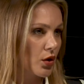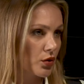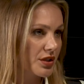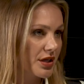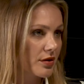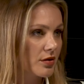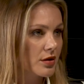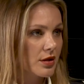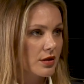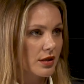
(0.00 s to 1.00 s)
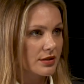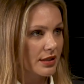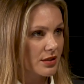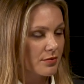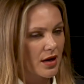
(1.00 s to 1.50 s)
alone here
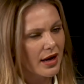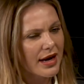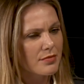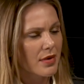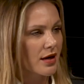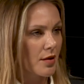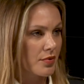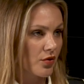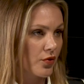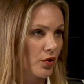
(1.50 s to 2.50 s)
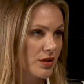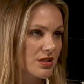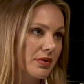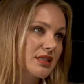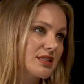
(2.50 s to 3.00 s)
conducting my... I had my couple of
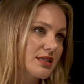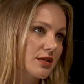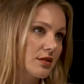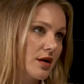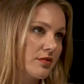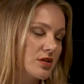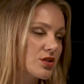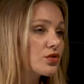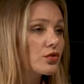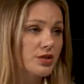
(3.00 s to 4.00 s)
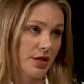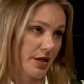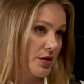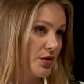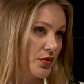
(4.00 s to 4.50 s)
colleagues, but still, I was
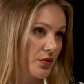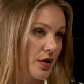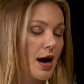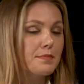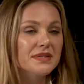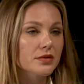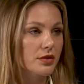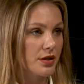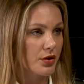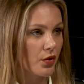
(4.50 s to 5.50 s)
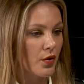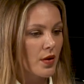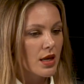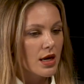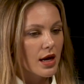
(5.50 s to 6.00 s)
totally new, absolutely new.
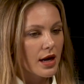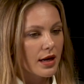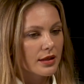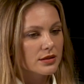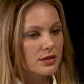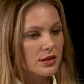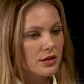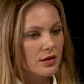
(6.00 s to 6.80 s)
And